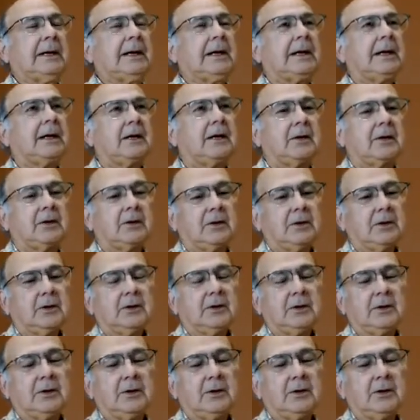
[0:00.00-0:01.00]

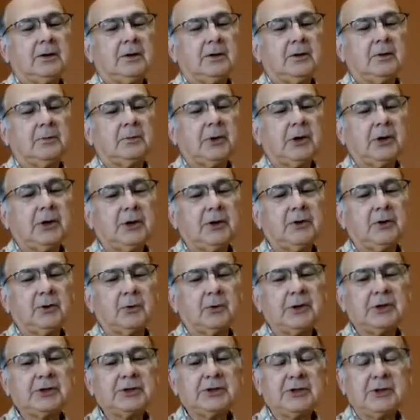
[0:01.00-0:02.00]
And part of the
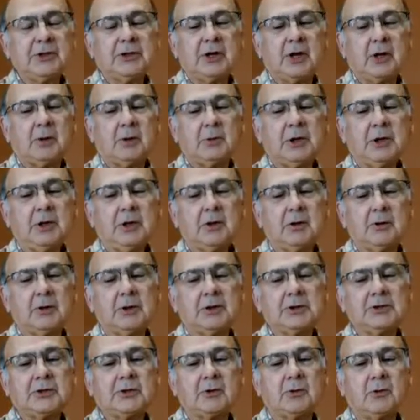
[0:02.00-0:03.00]
reason that I'm here
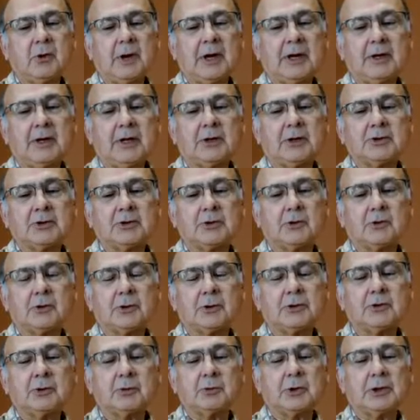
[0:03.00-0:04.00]
is that right next
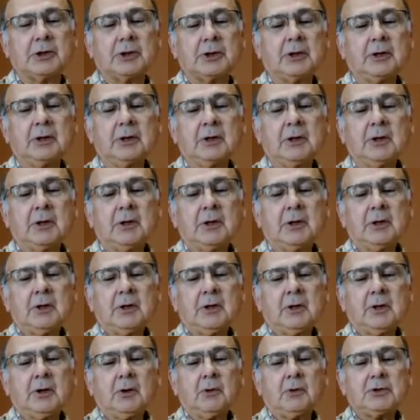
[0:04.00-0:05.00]
door to me
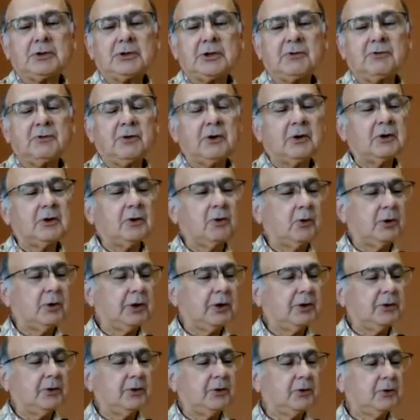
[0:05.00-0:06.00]
was a very
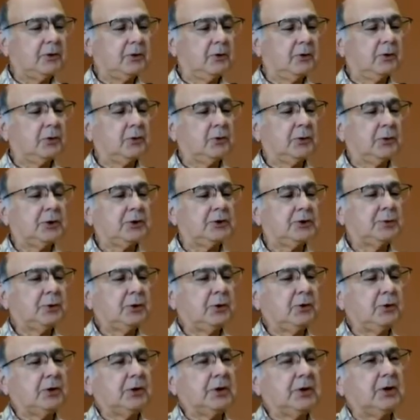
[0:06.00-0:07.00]
well-known Northwest
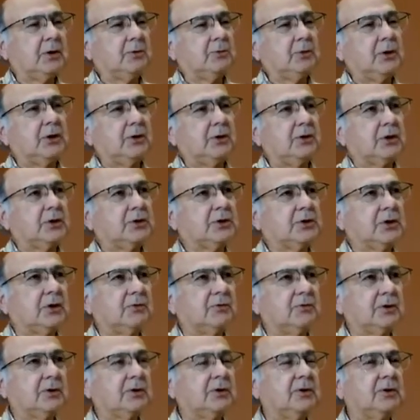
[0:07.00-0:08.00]
poet named Derek
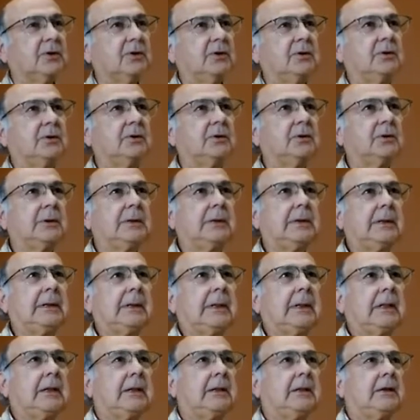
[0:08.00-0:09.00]
Sheffield.
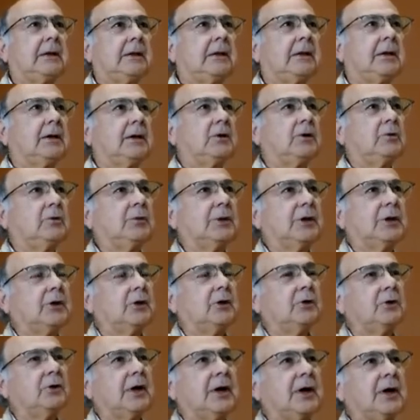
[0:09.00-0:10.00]
And you may
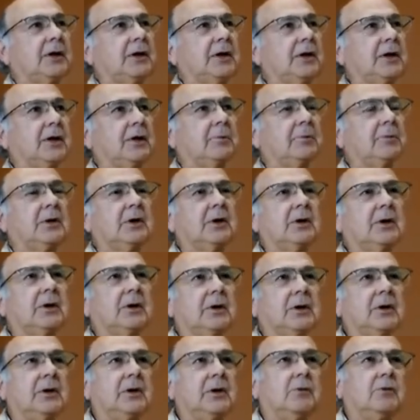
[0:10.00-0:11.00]
know that name.
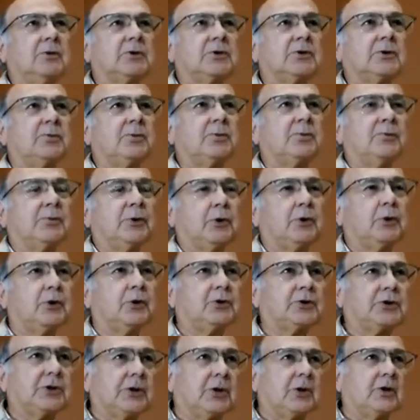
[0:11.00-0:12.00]
And he was a
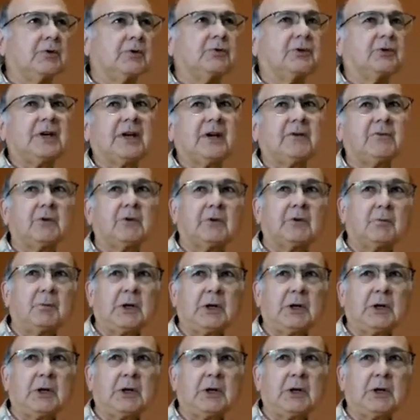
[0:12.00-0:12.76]
protege of Kevin